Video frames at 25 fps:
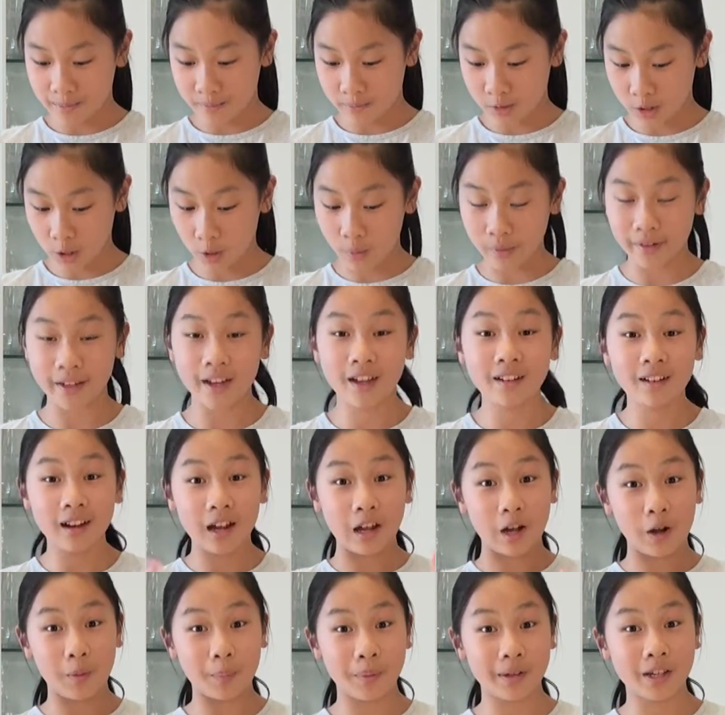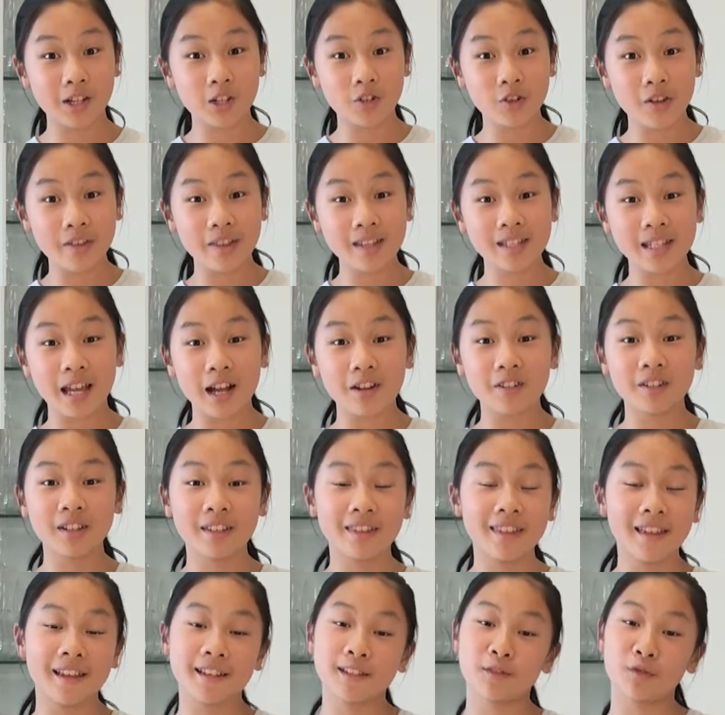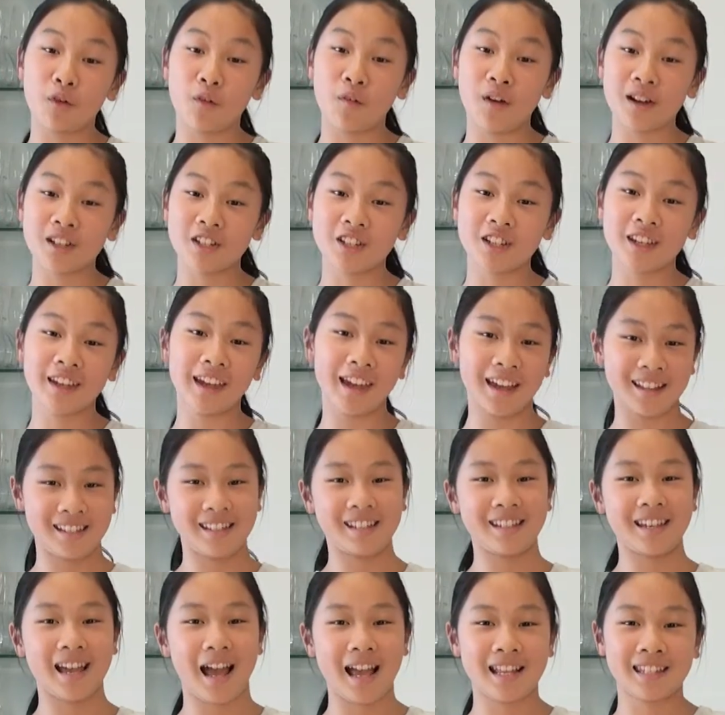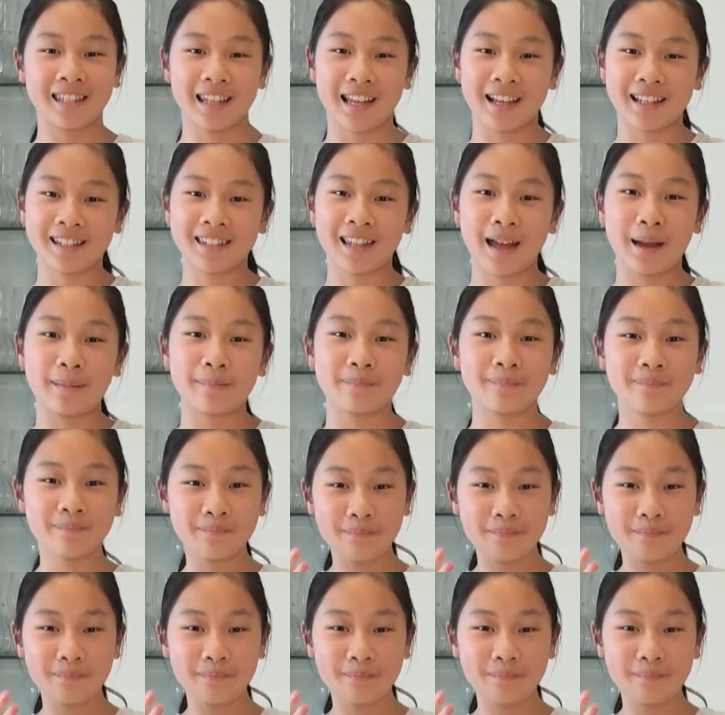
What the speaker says: So yeah, I hope you can try this out. Thanks for watching and see you guys next time.